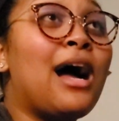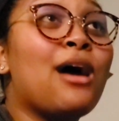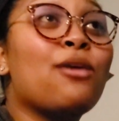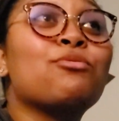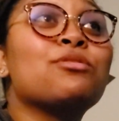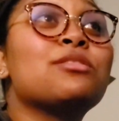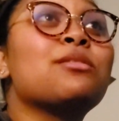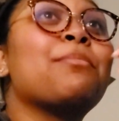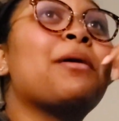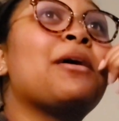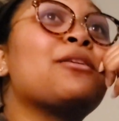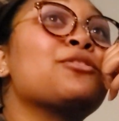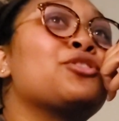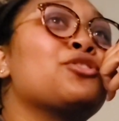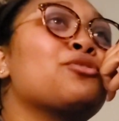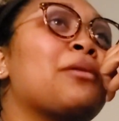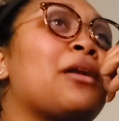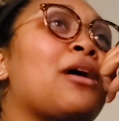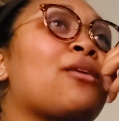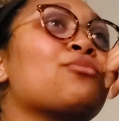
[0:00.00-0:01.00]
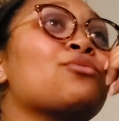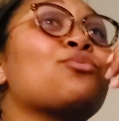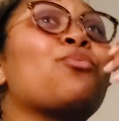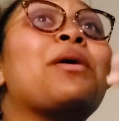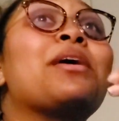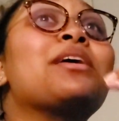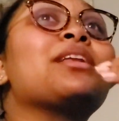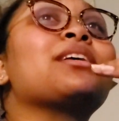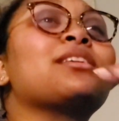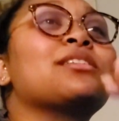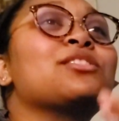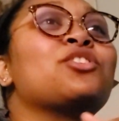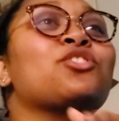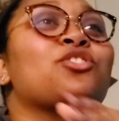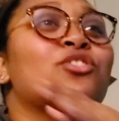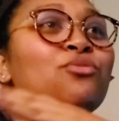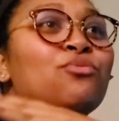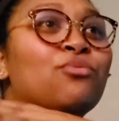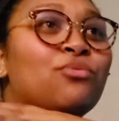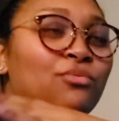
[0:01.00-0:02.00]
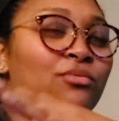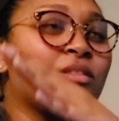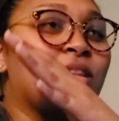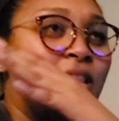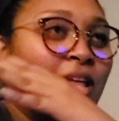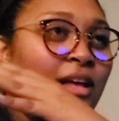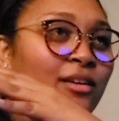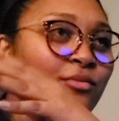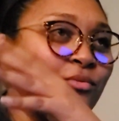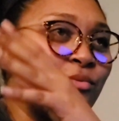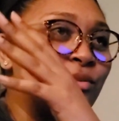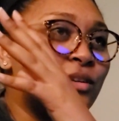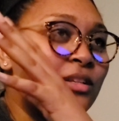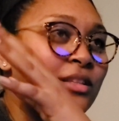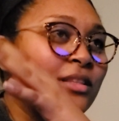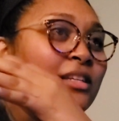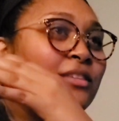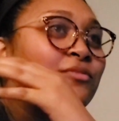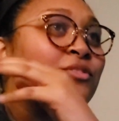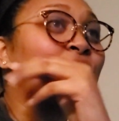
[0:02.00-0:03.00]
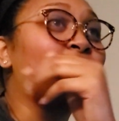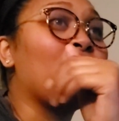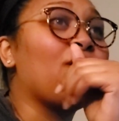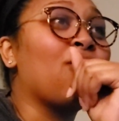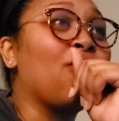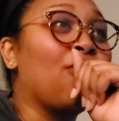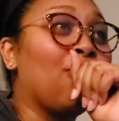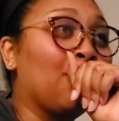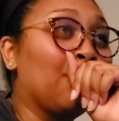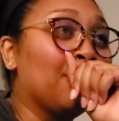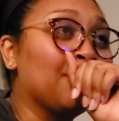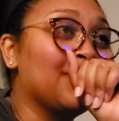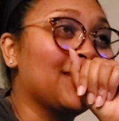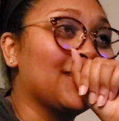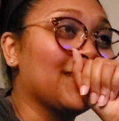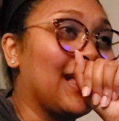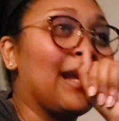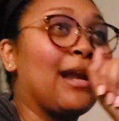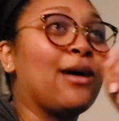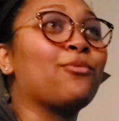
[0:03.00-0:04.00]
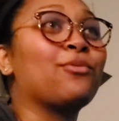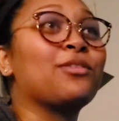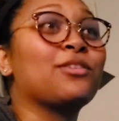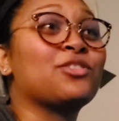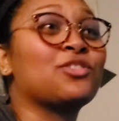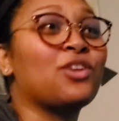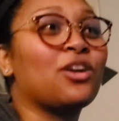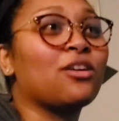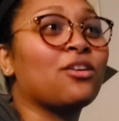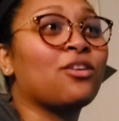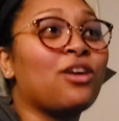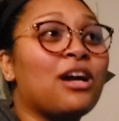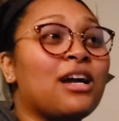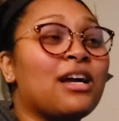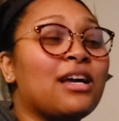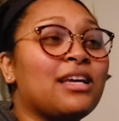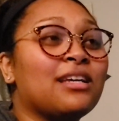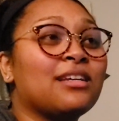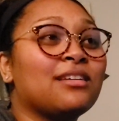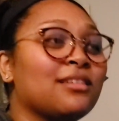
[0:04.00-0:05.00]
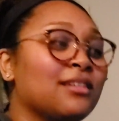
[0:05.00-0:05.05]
I was about to, but I was waiting until you were to leave to go home, and then I would have started crying.